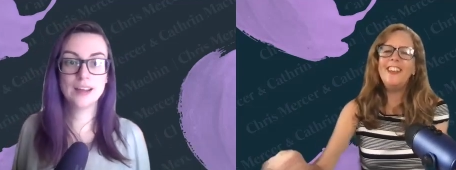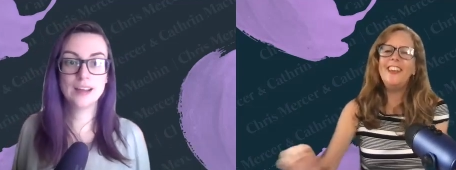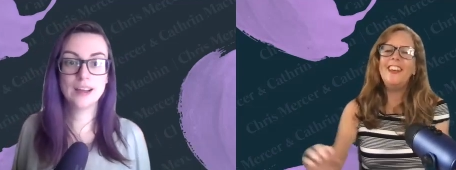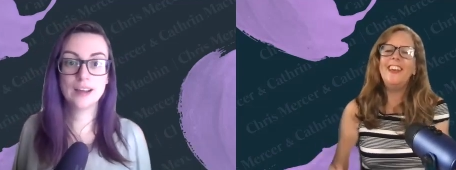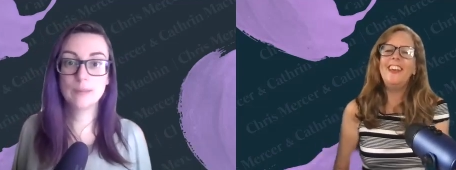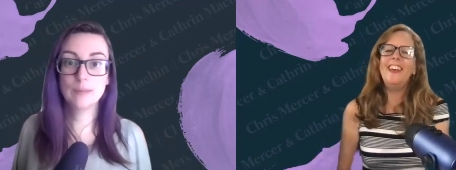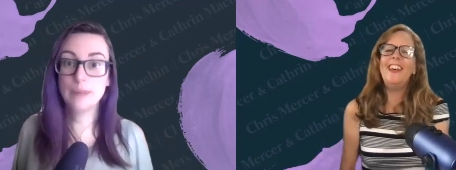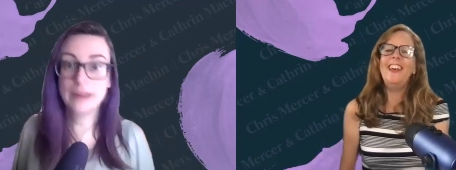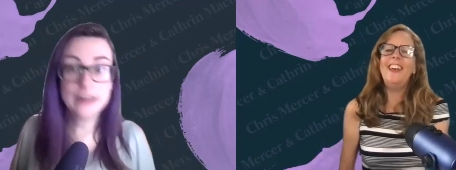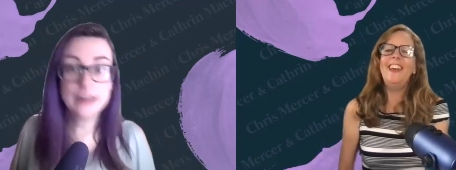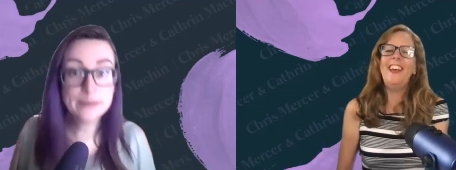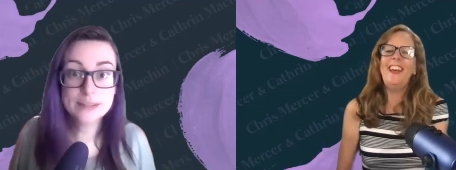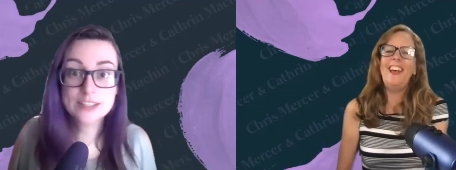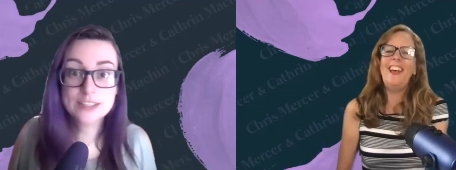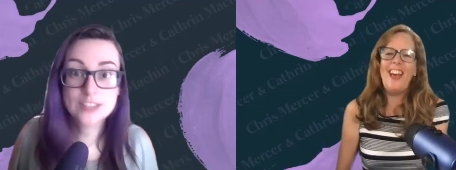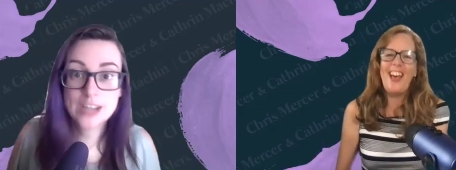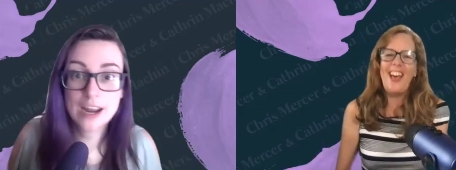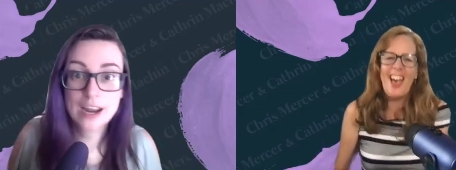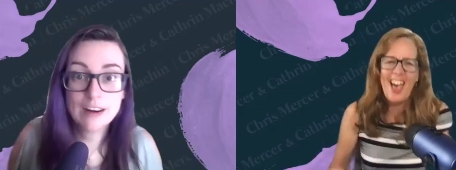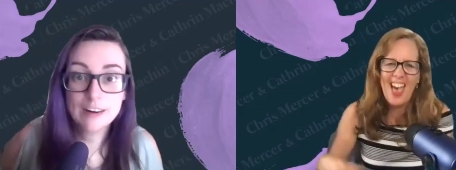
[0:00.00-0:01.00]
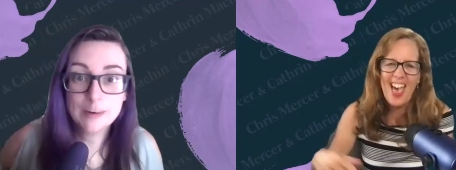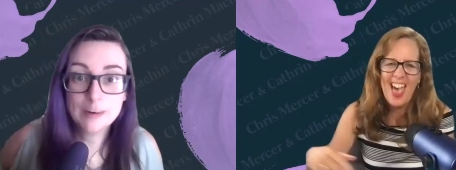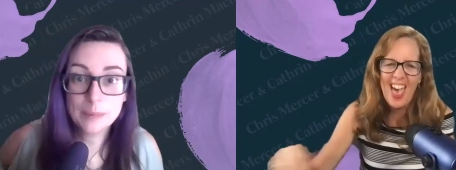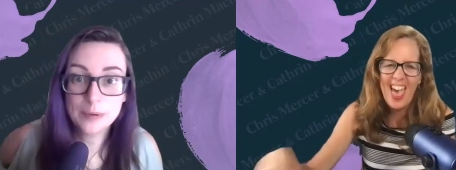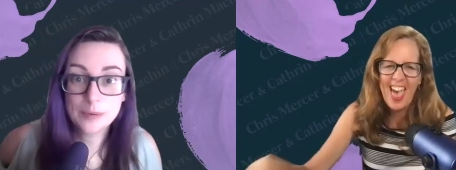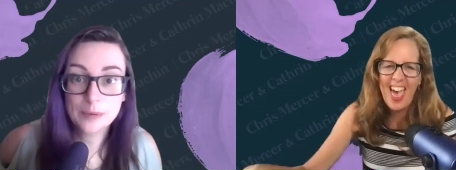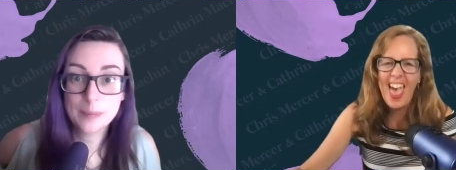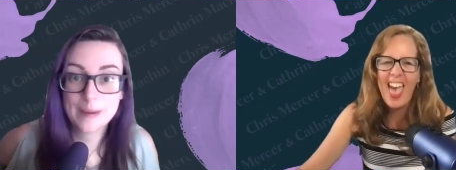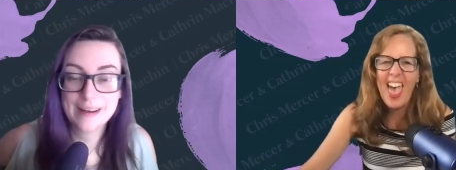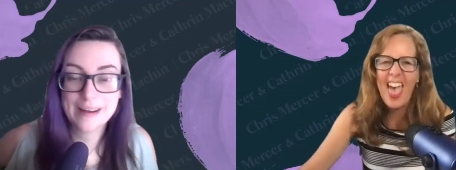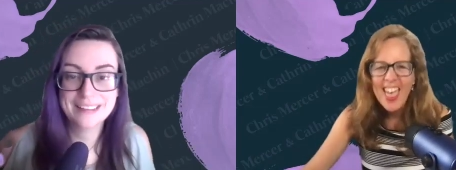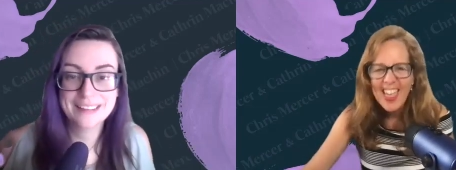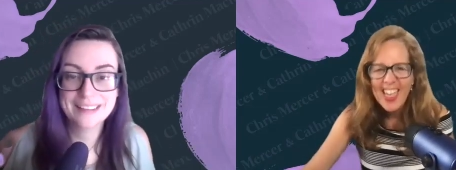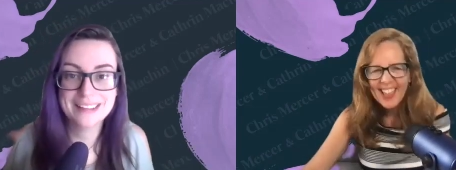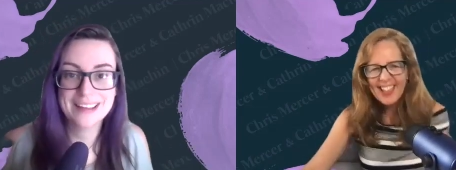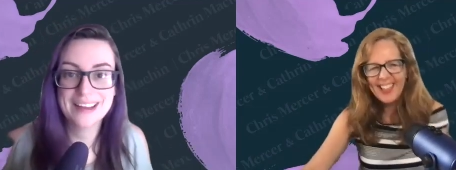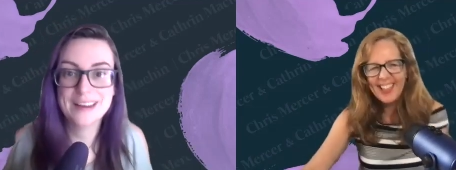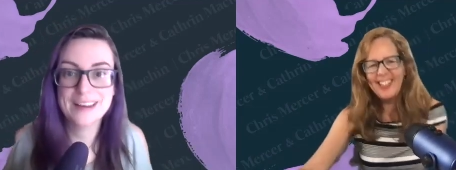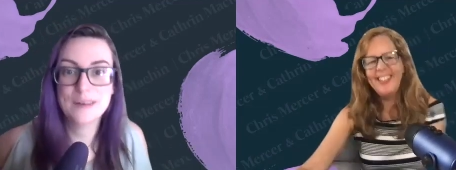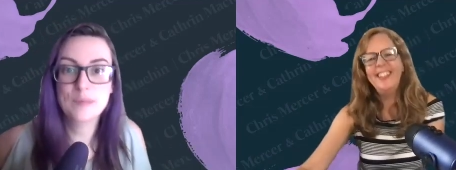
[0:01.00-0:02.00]
Speaker 1: but he was terrible back
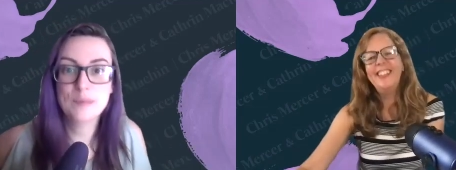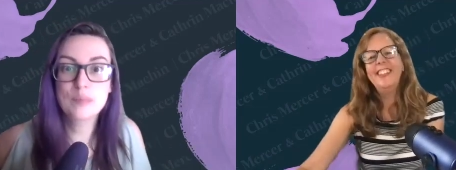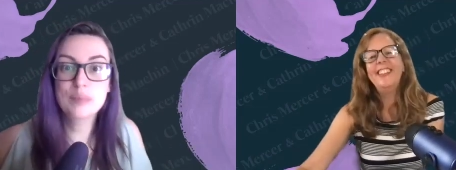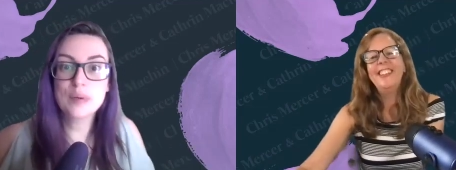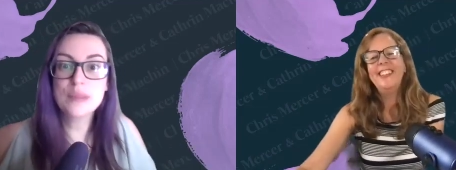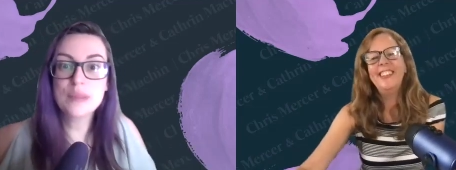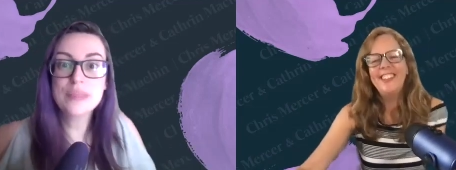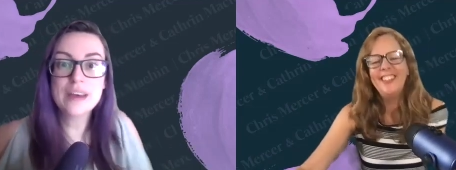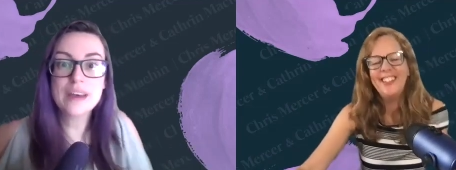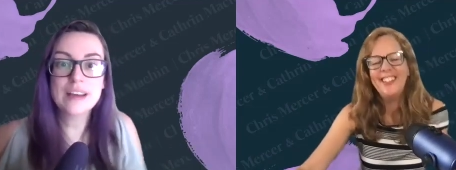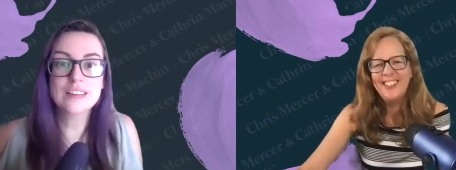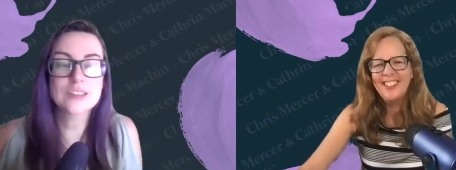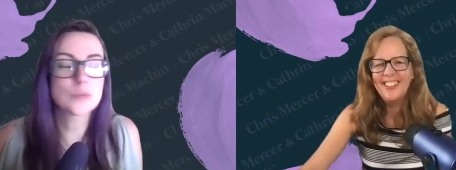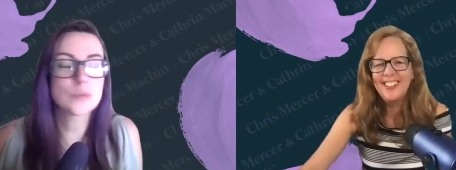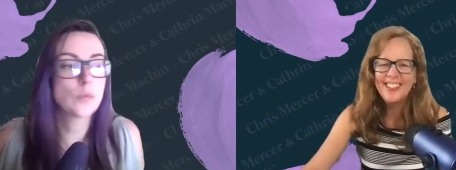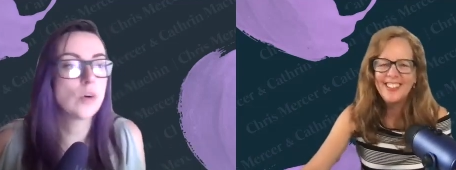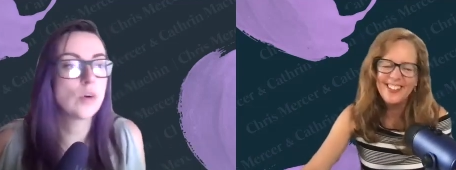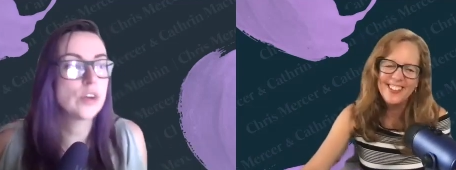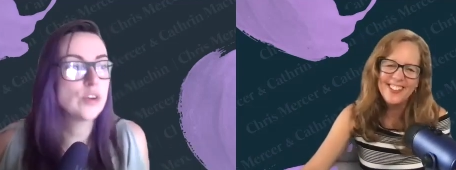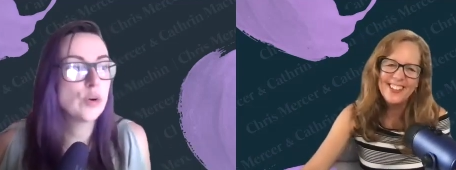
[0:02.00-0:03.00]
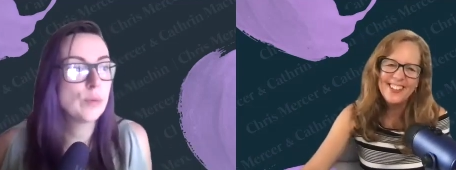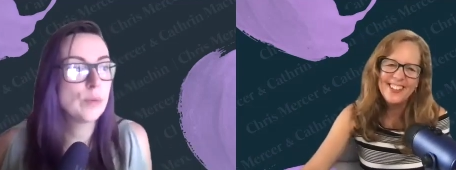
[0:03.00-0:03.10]
then. But that's what you're